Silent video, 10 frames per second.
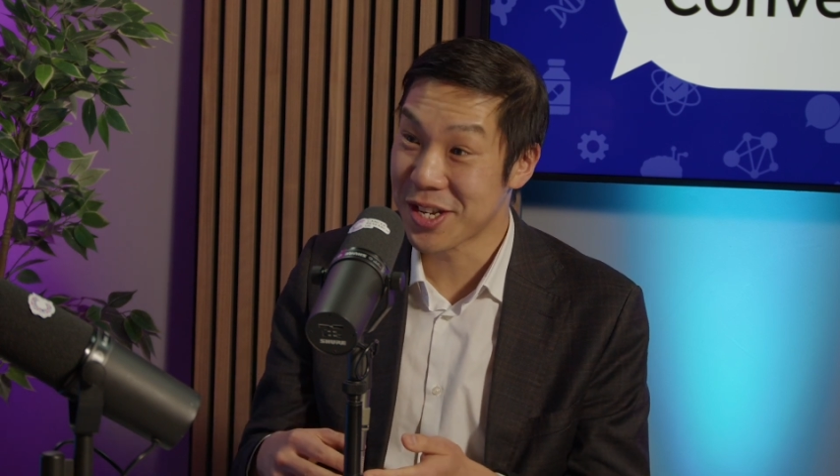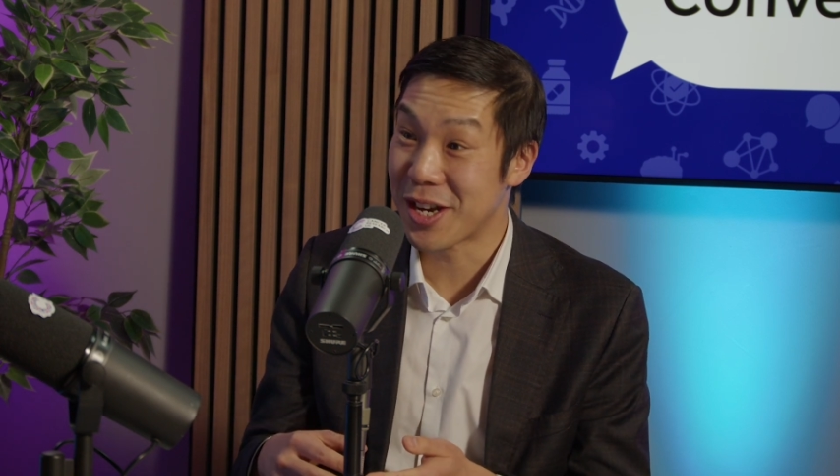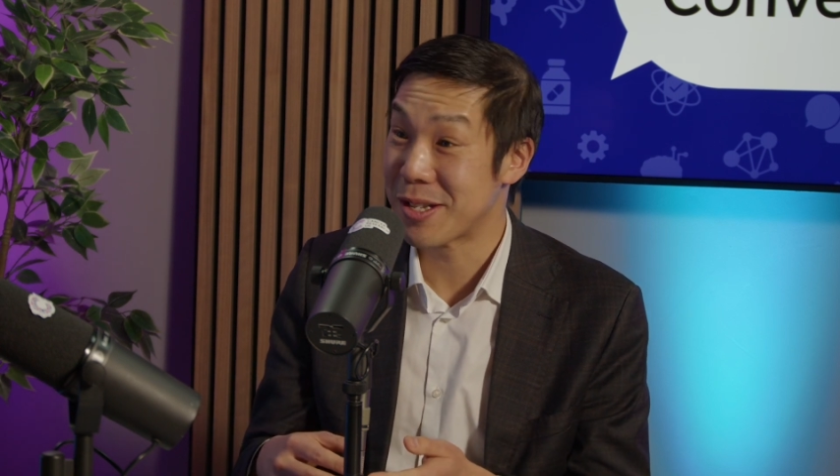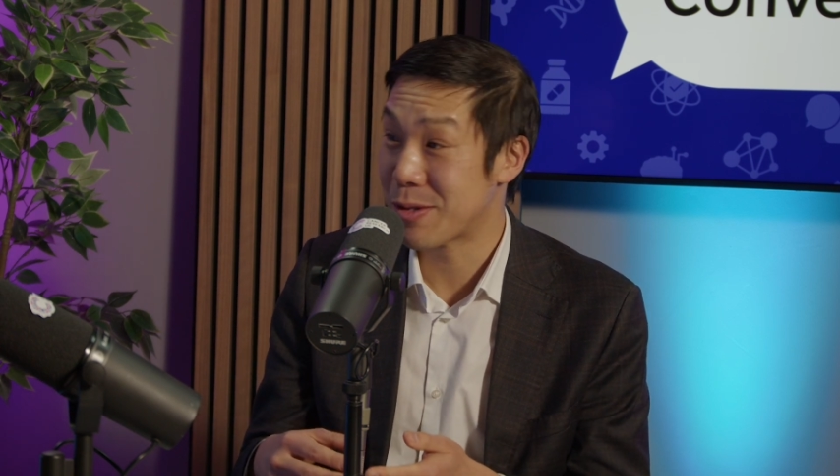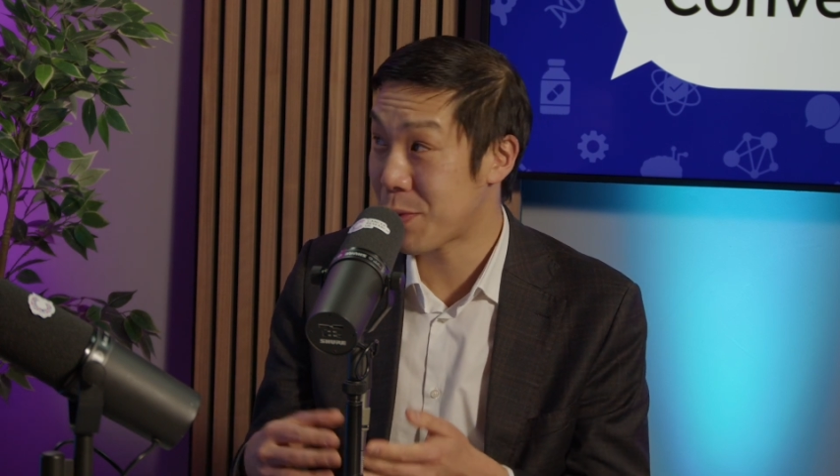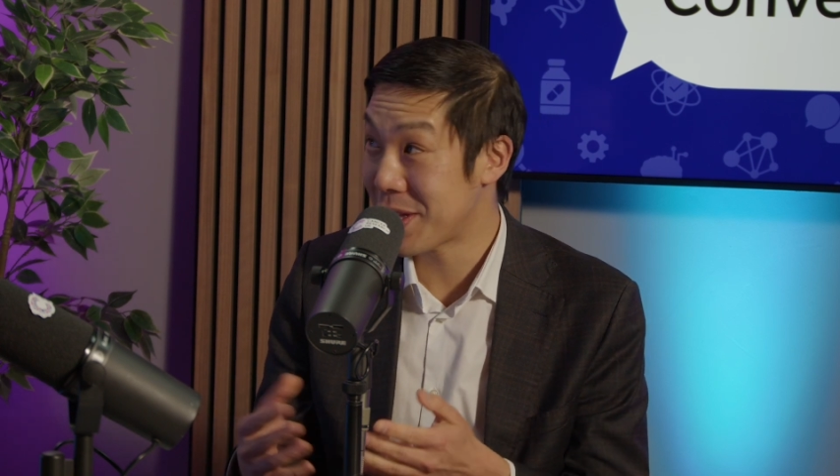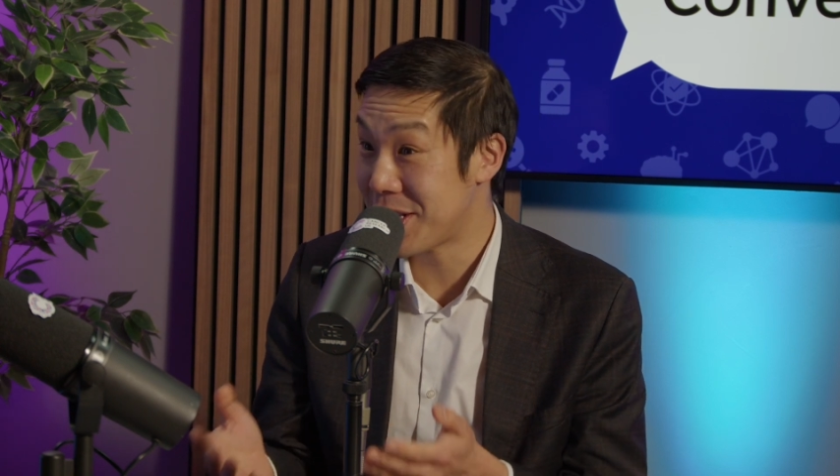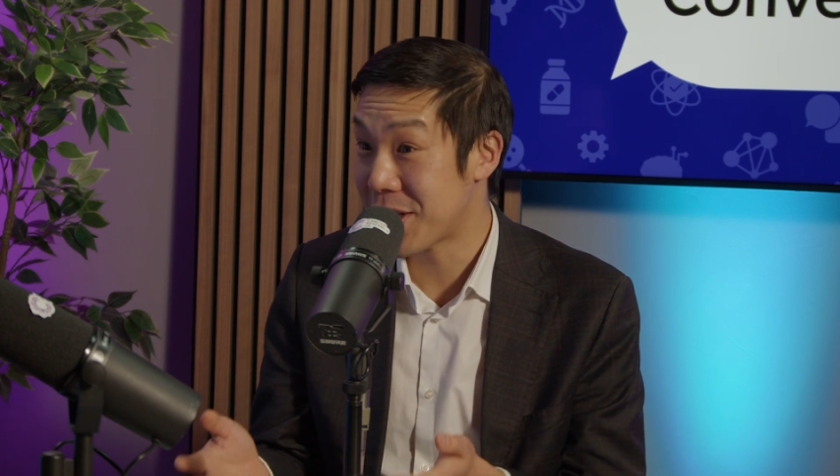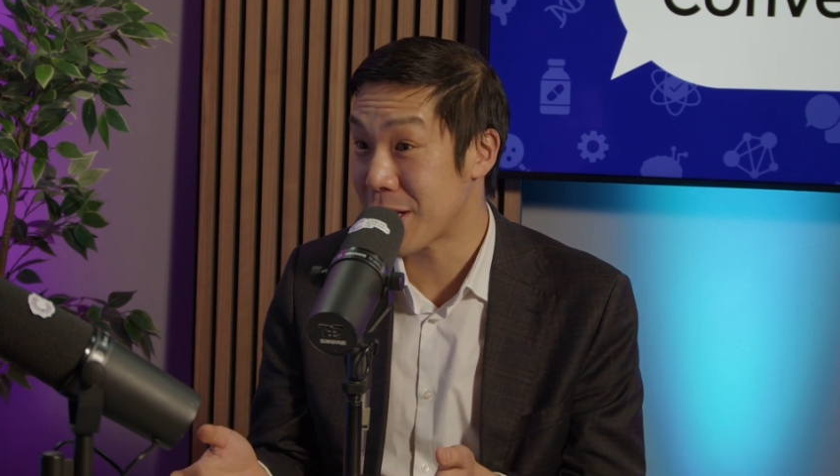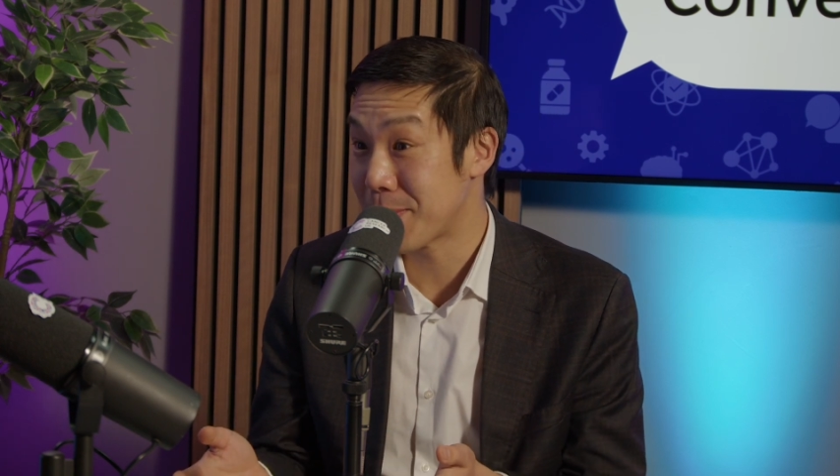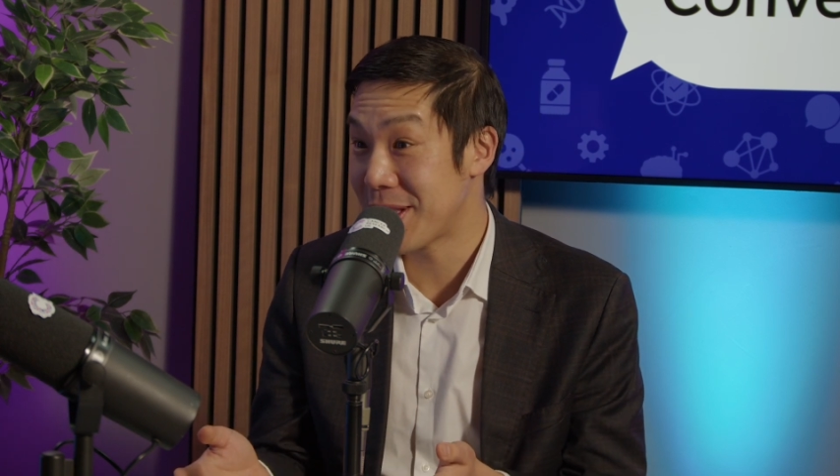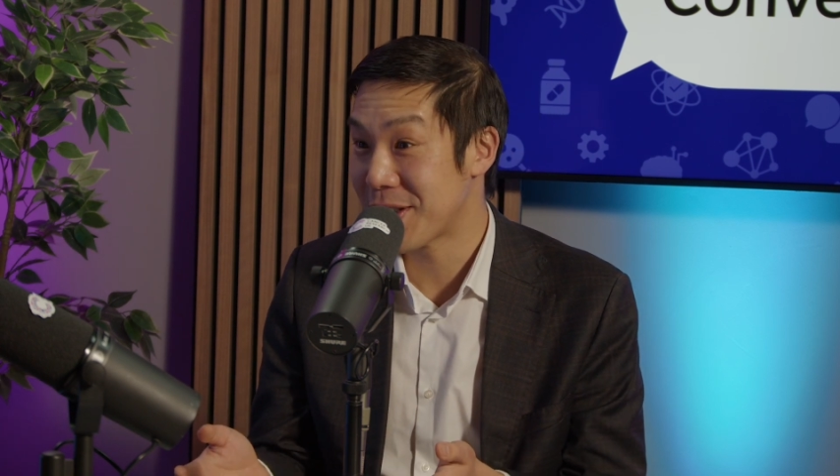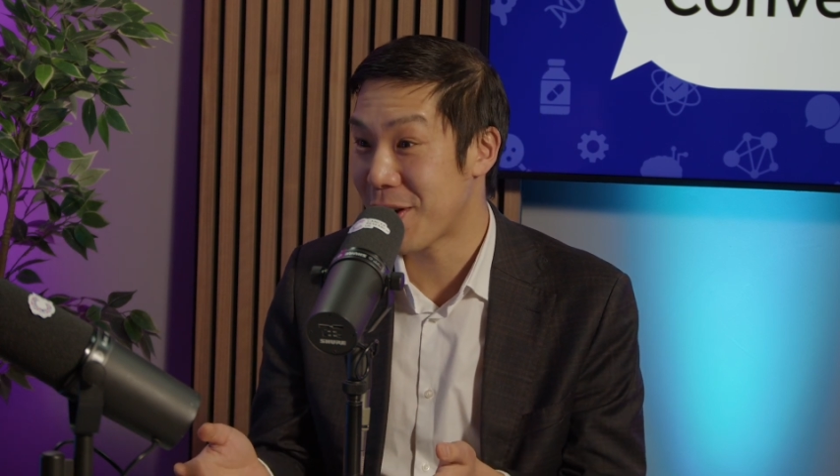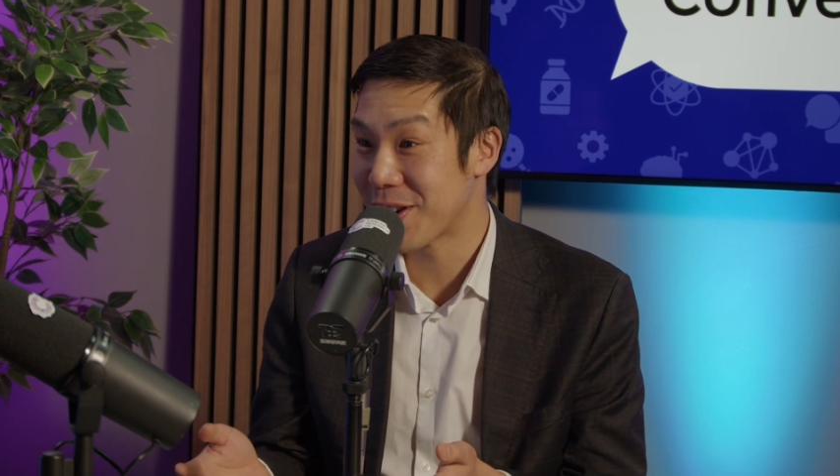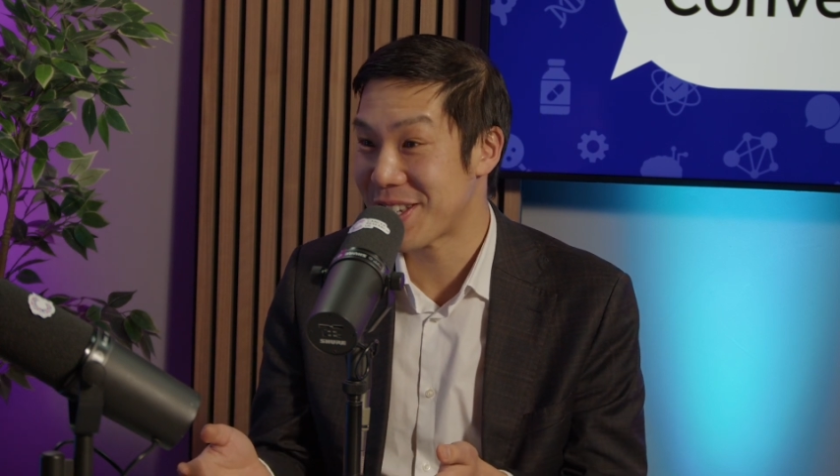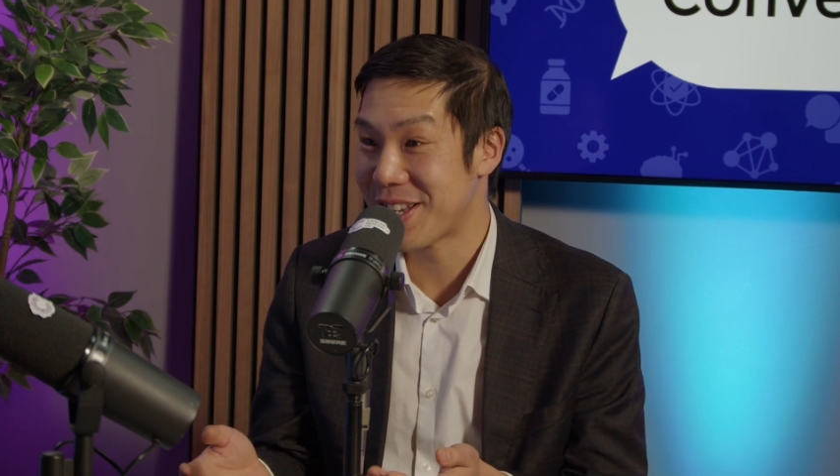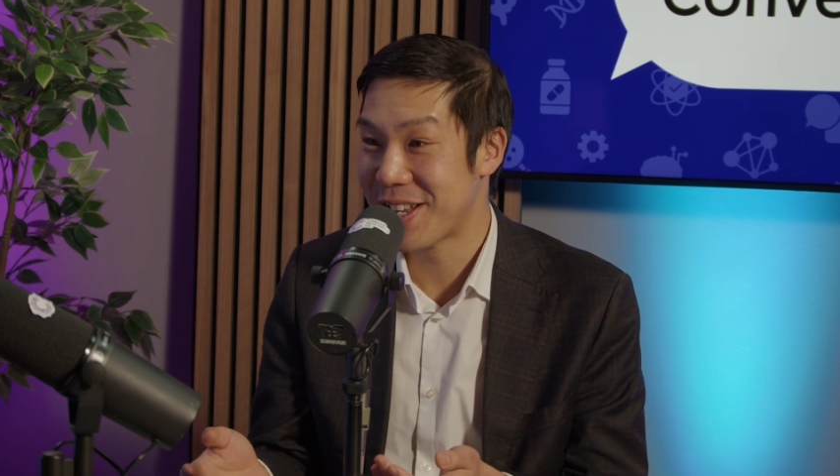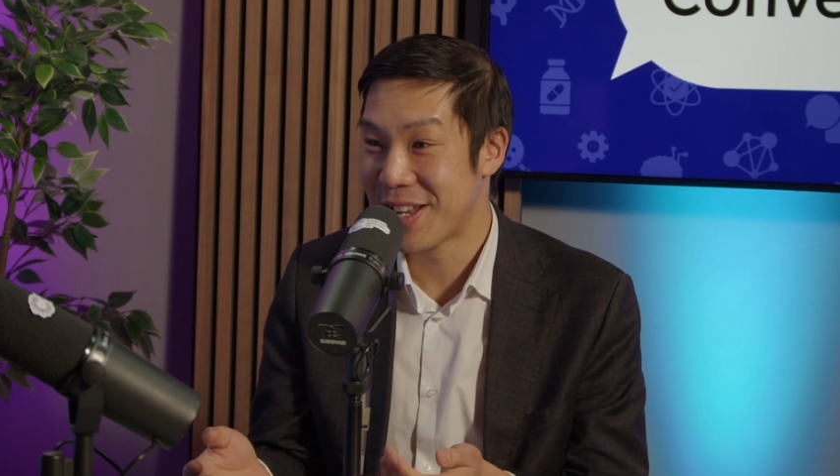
types being targeted.